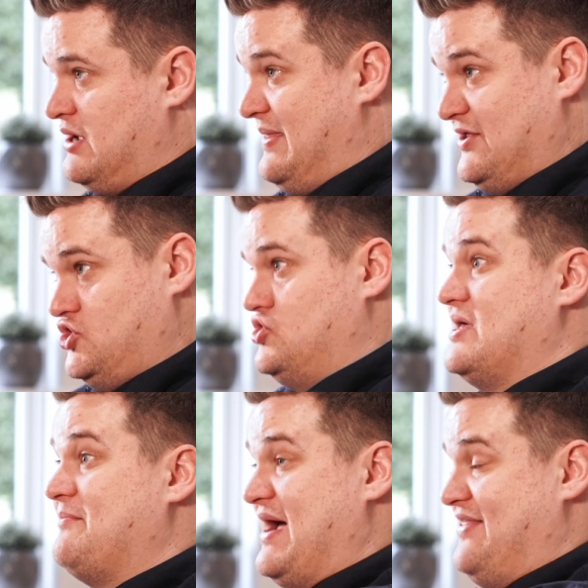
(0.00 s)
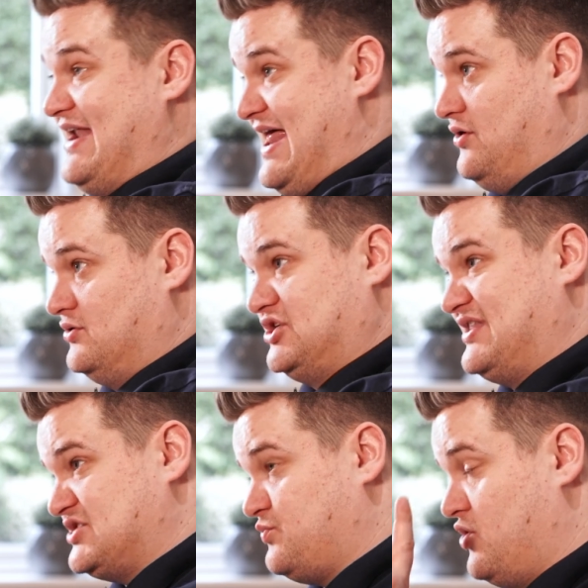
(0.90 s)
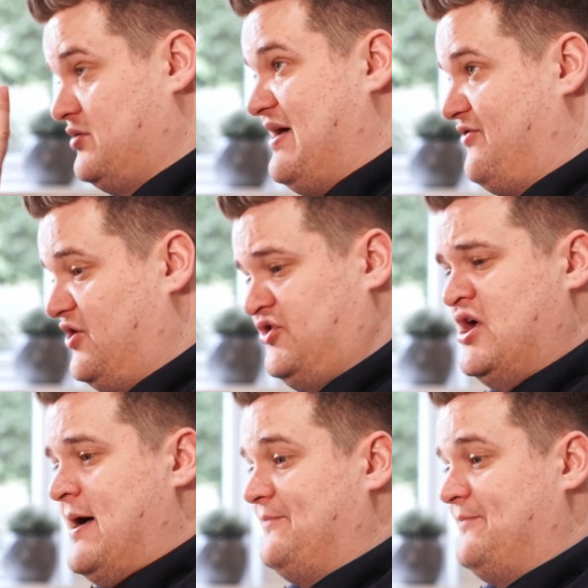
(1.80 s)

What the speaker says: And then you then pay the landlord. So that's one method.